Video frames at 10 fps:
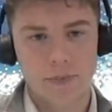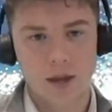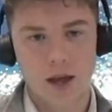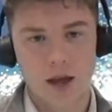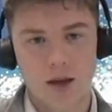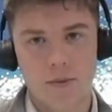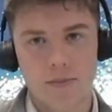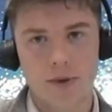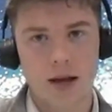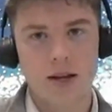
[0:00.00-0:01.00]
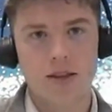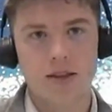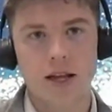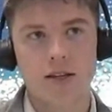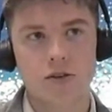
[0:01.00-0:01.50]
And
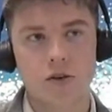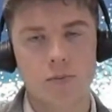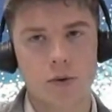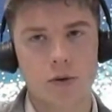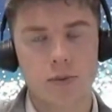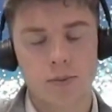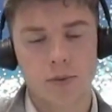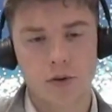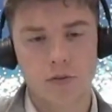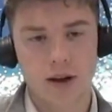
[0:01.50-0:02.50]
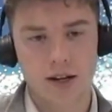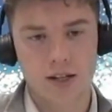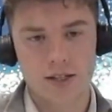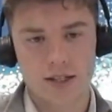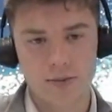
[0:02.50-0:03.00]
that sort of boosts my profile
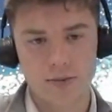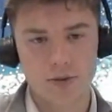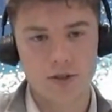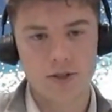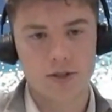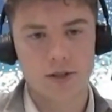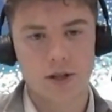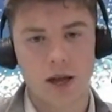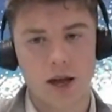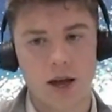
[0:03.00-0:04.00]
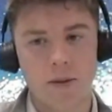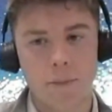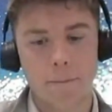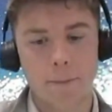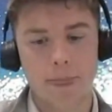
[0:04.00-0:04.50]
in Siemens,
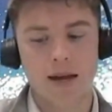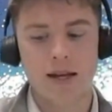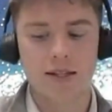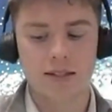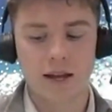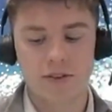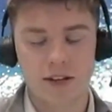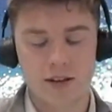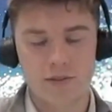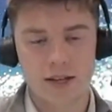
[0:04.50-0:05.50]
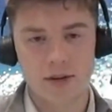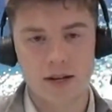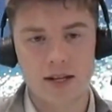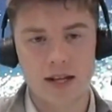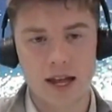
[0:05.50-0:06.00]
and it definitely gives them an
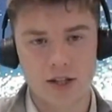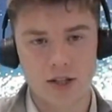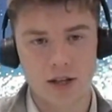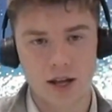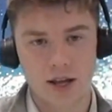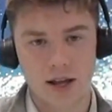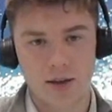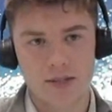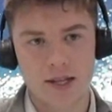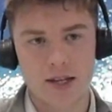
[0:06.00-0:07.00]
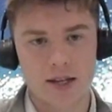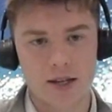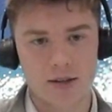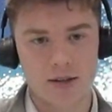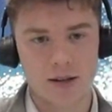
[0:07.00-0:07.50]
indication that I'm
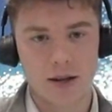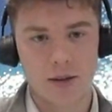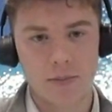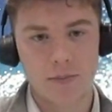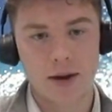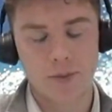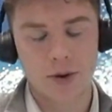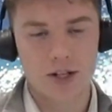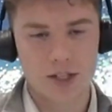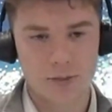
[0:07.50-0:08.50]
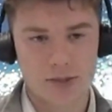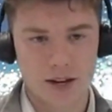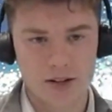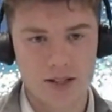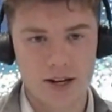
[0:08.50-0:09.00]
taking my apprenticeship
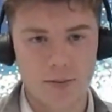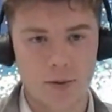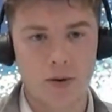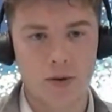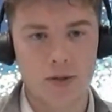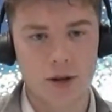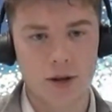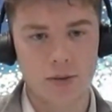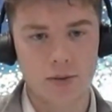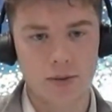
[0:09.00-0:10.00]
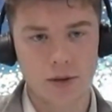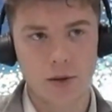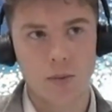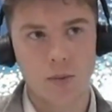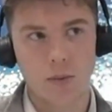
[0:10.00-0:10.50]
seriously, but also
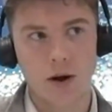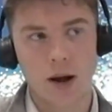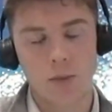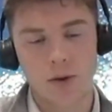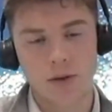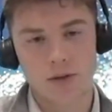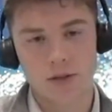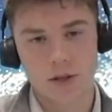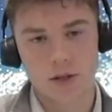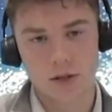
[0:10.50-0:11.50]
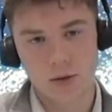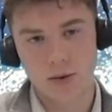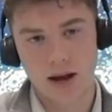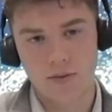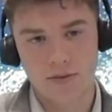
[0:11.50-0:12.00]
what I want to
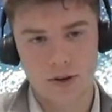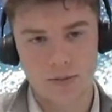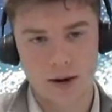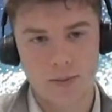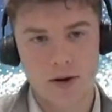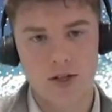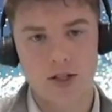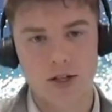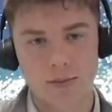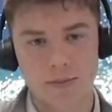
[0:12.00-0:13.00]
do after my apprenticeship.